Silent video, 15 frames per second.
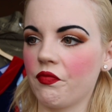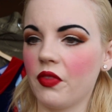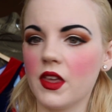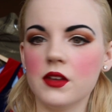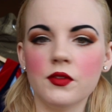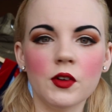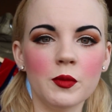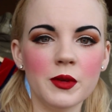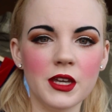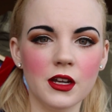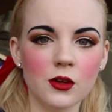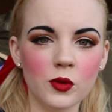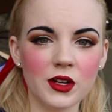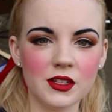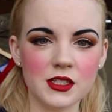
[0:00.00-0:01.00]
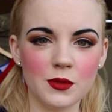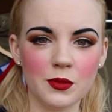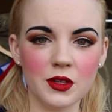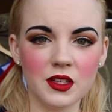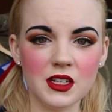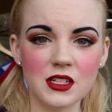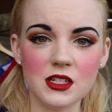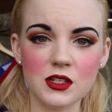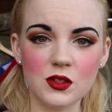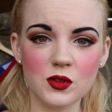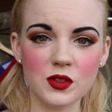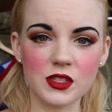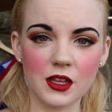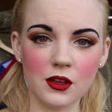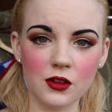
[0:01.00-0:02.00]
And from here, what I'll typically do
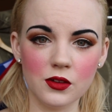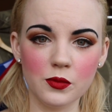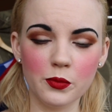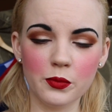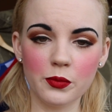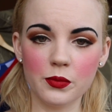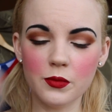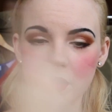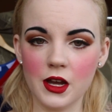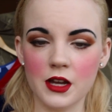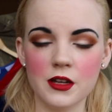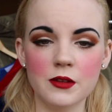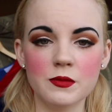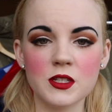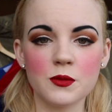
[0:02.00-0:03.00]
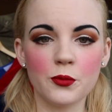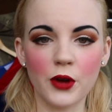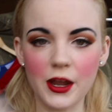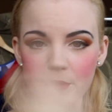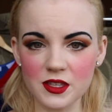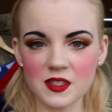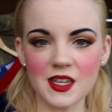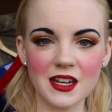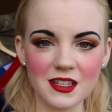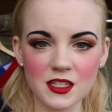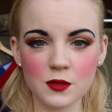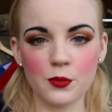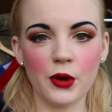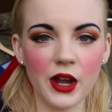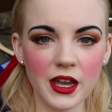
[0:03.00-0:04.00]
is I'll spray with a setting
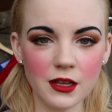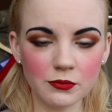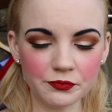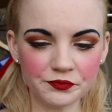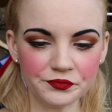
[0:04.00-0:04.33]
spray.